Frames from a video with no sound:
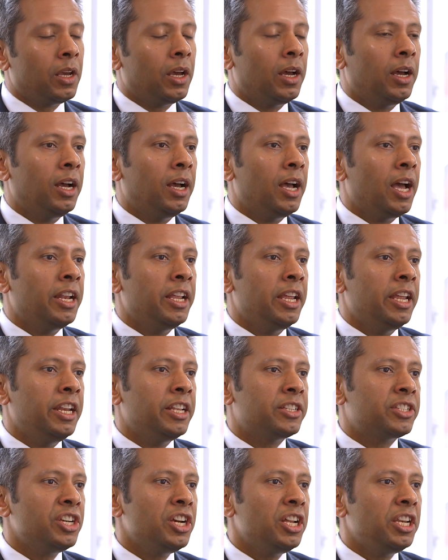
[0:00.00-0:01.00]
And in
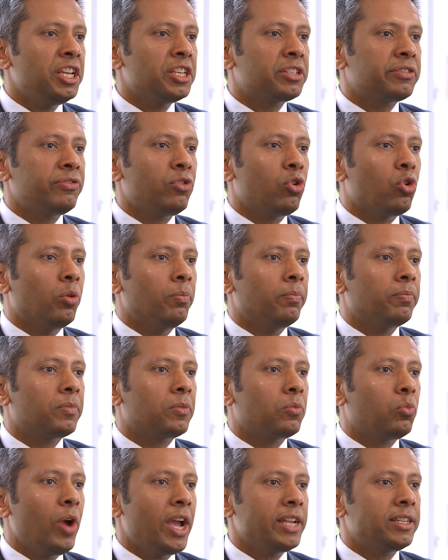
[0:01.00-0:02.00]
its earliest
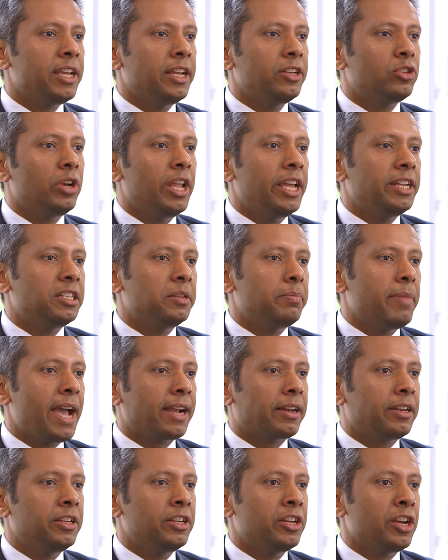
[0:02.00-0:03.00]
form, wet age-related
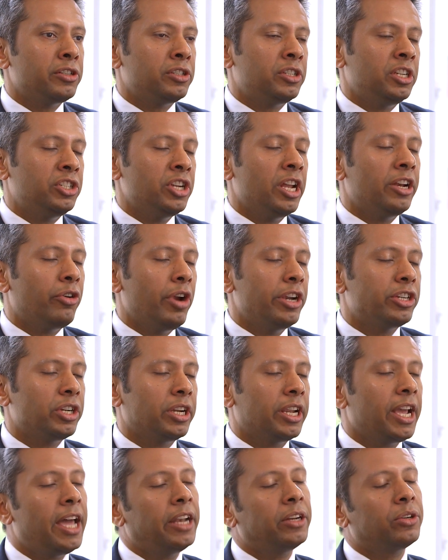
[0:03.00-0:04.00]
macular degeneration
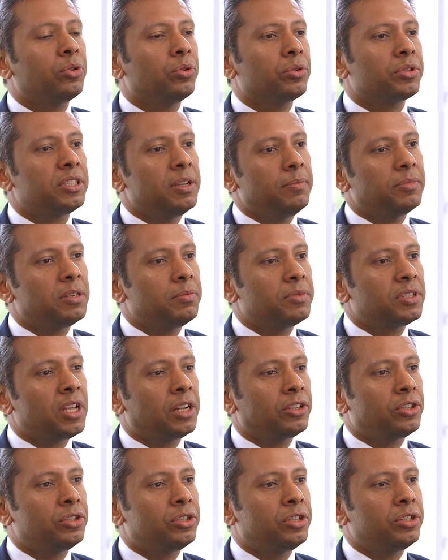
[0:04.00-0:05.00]
can cause symptoms
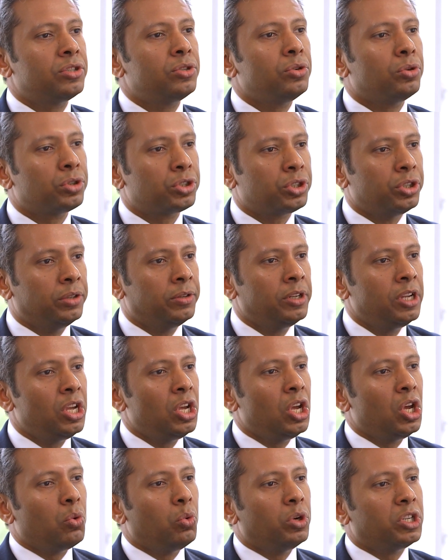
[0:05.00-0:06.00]
such as distortion,
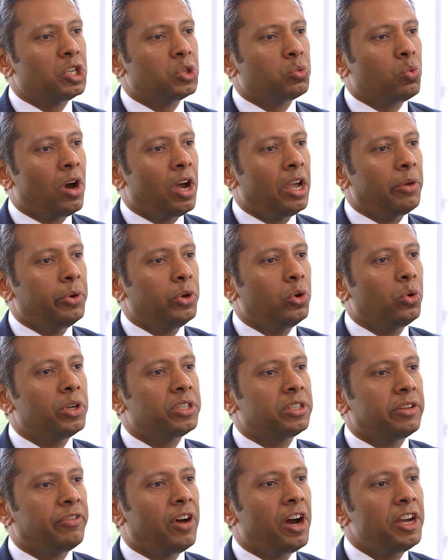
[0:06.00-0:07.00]
which is why we
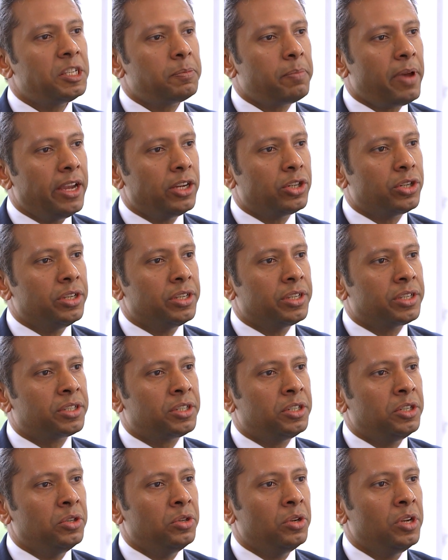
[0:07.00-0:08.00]
always advise patients
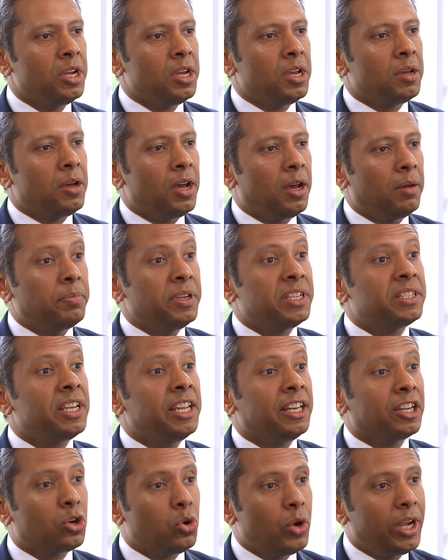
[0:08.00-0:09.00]
to be
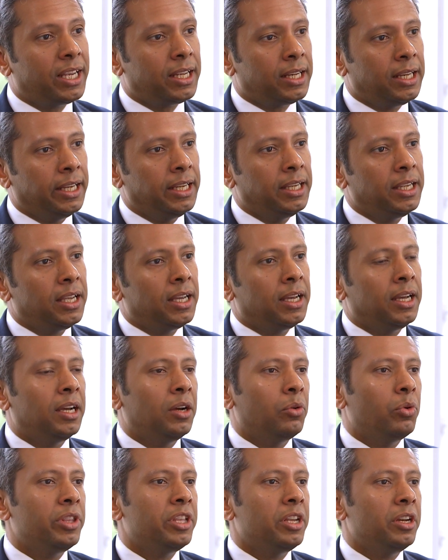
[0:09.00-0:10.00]
seen quickly
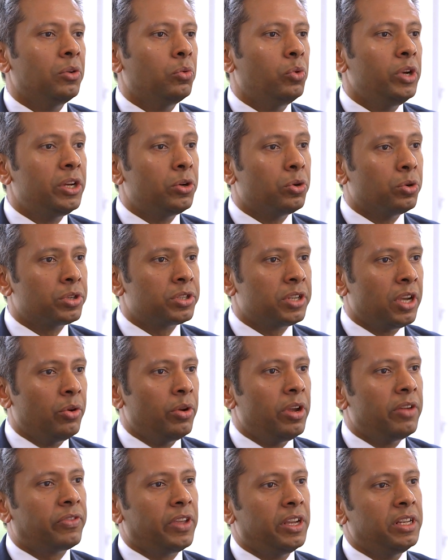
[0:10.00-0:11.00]
within a week or so
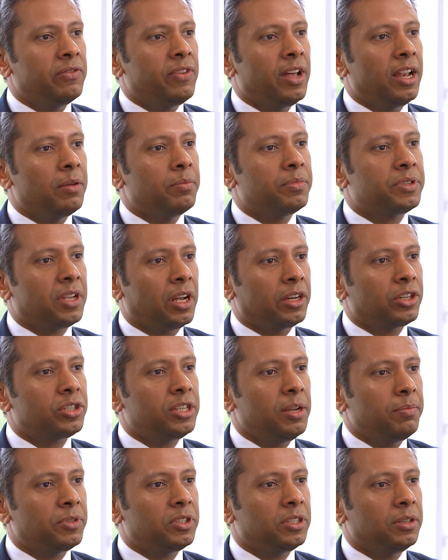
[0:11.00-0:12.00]
if they develop such
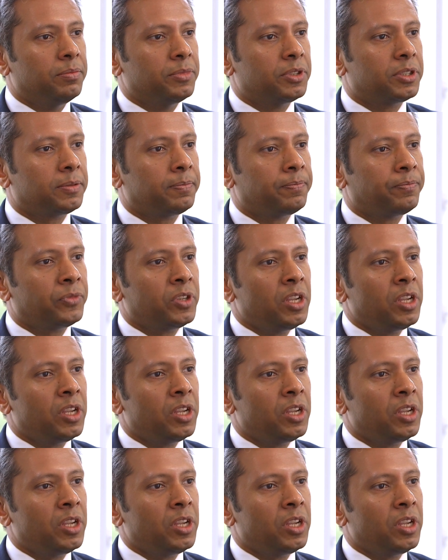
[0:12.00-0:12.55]
symptoms.